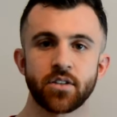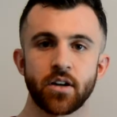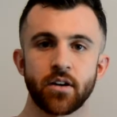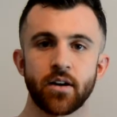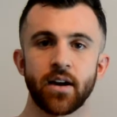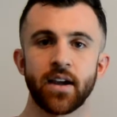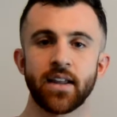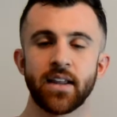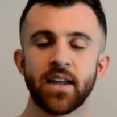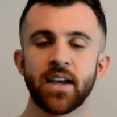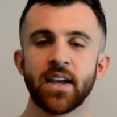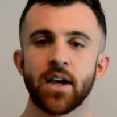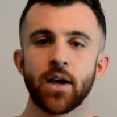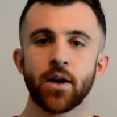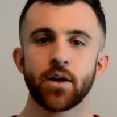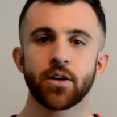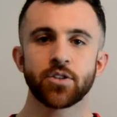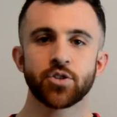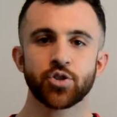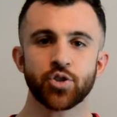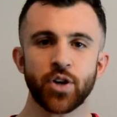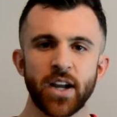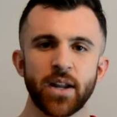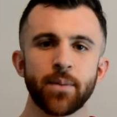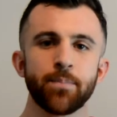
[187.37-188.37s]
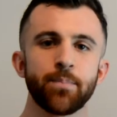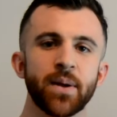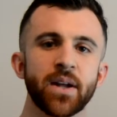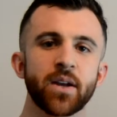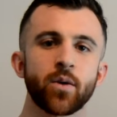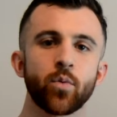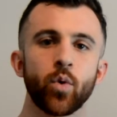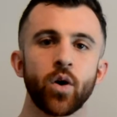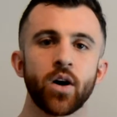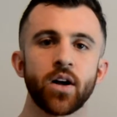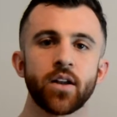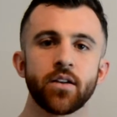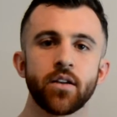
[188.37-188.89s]
All right, try to pick
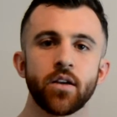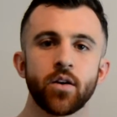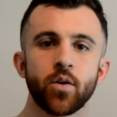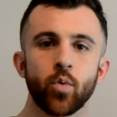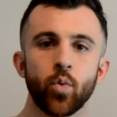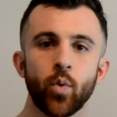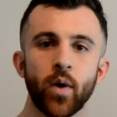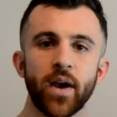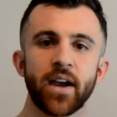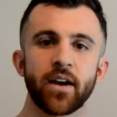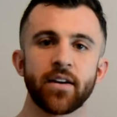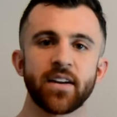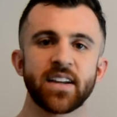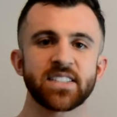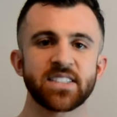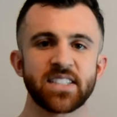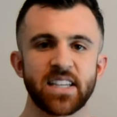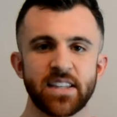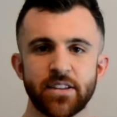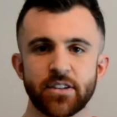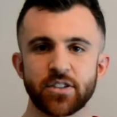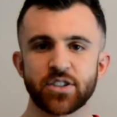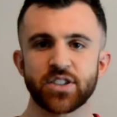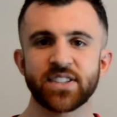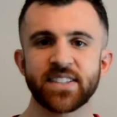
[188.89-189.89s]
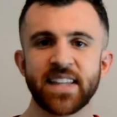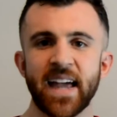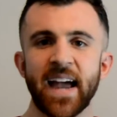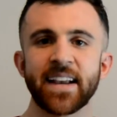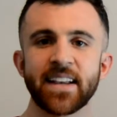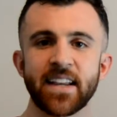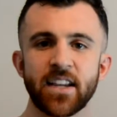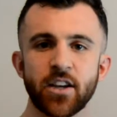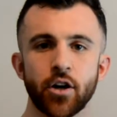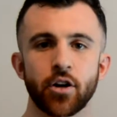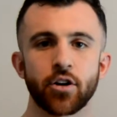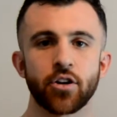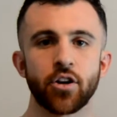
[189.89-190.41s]
one where it's either
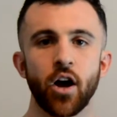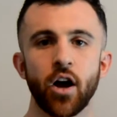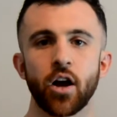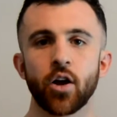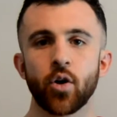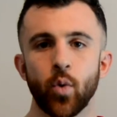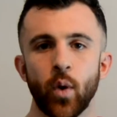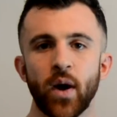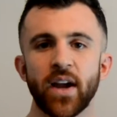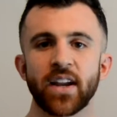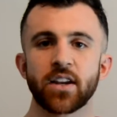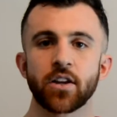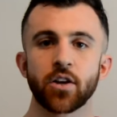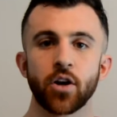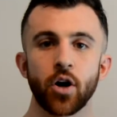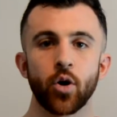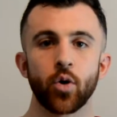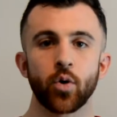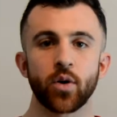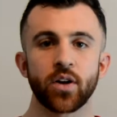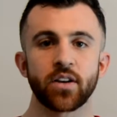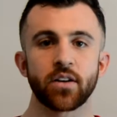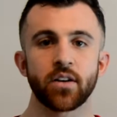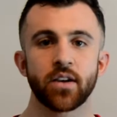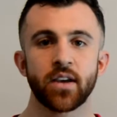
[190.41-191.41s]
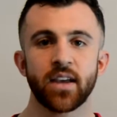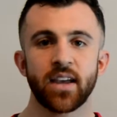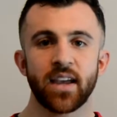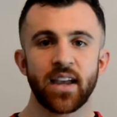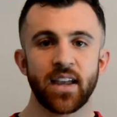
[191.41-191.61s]
stagnant or not quite going